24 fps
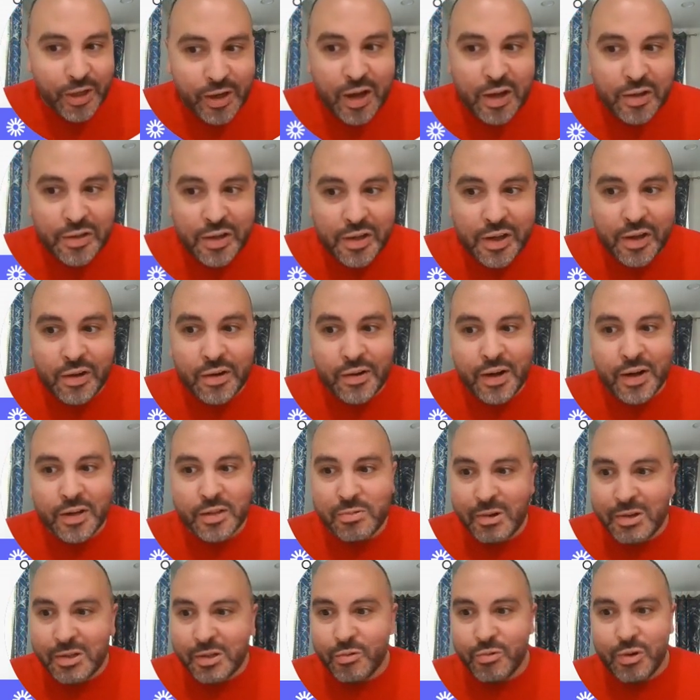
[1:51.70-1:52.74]
on the internet,
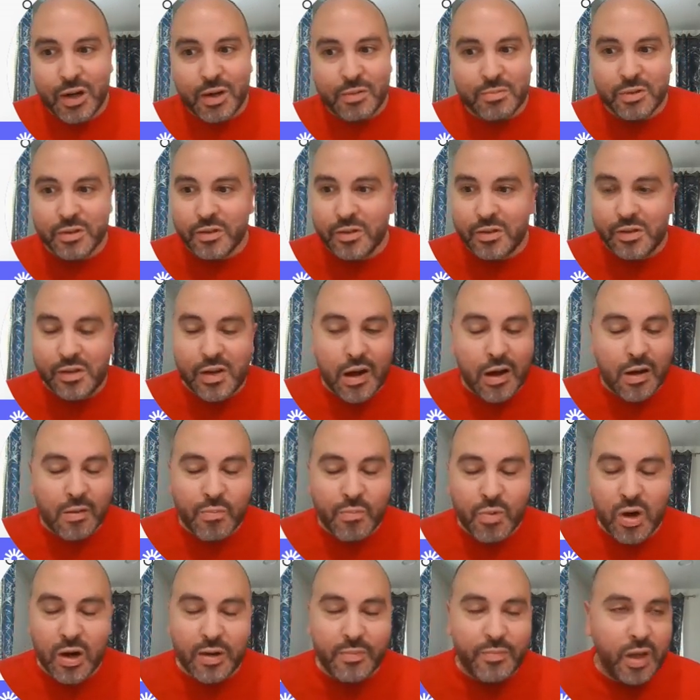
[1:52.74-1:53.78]
especially when it comes to the stock
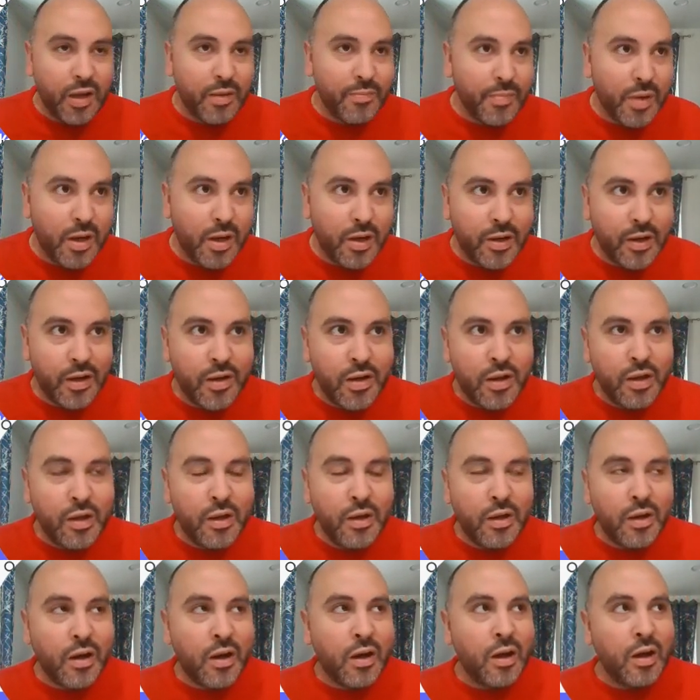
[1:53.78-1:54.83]
market, making money.
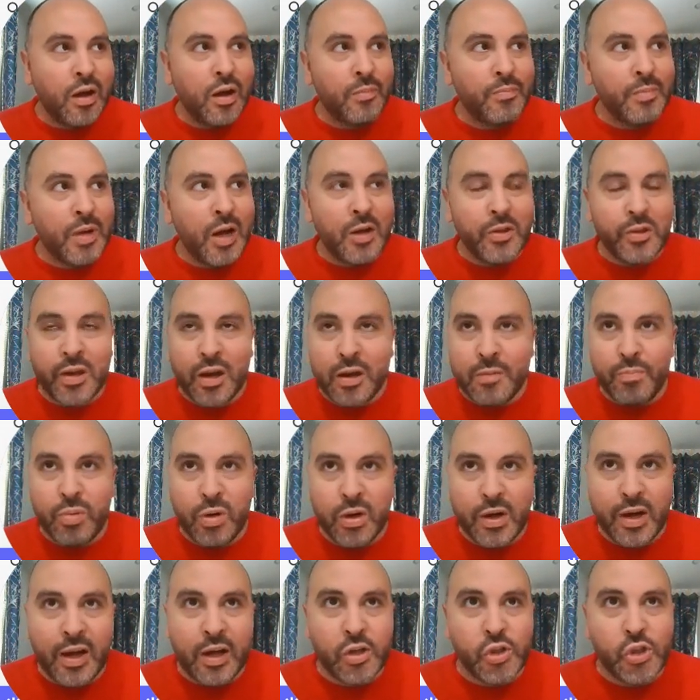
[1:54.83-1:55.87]
I think I'm
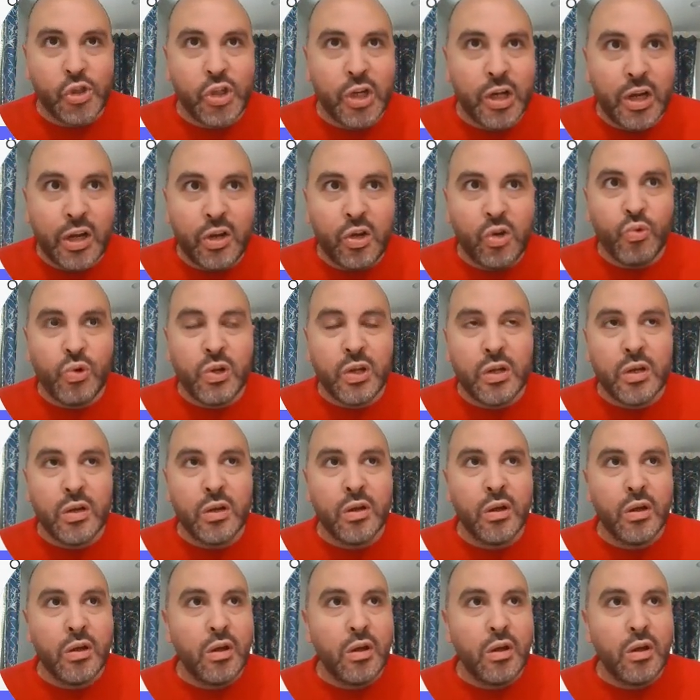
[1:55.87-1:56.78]
putting out genuine,